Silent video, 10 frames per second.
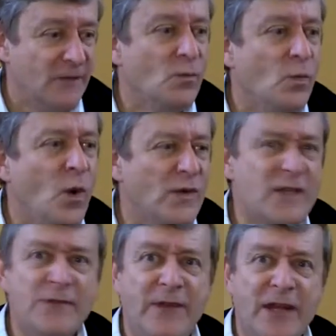What
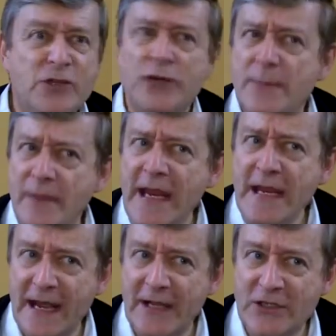does victory
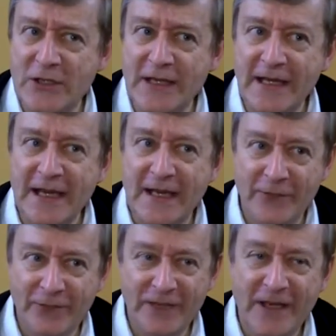mean, actually, in
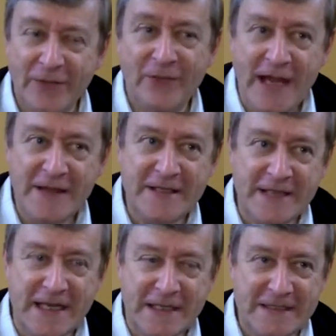a faith
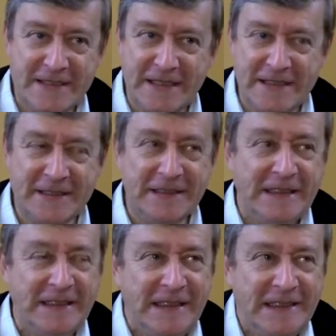sense?
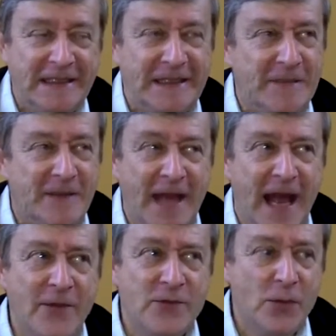And
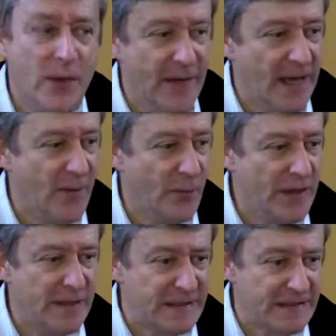how do we become
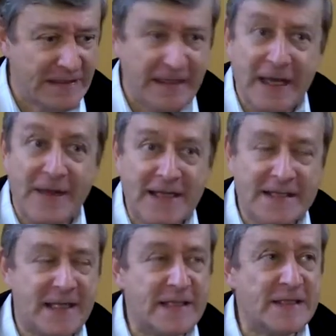winners in
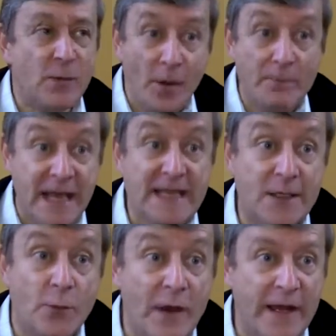that sense? So what
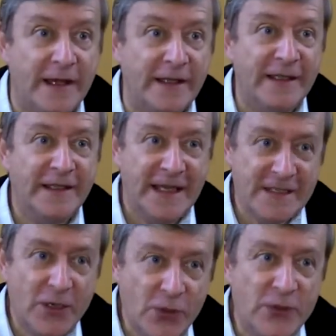makes a winner
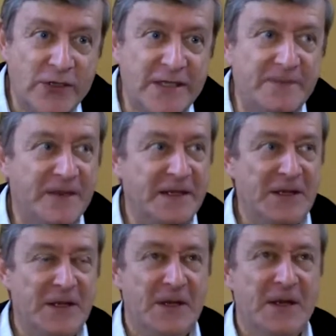is a good
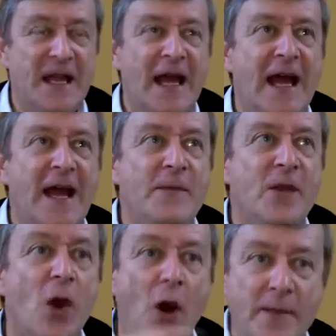
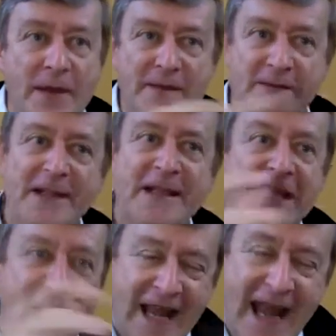common
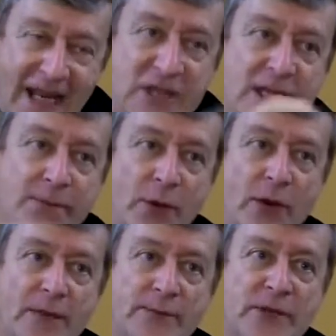connecting
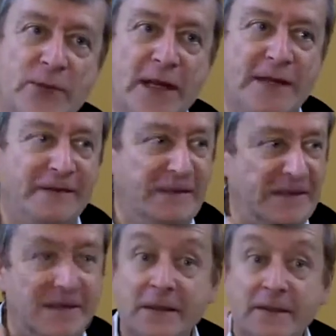point between
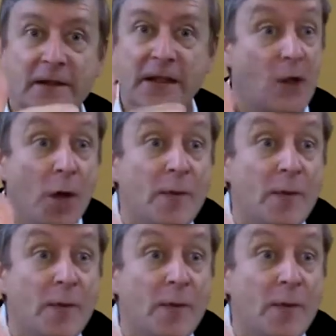the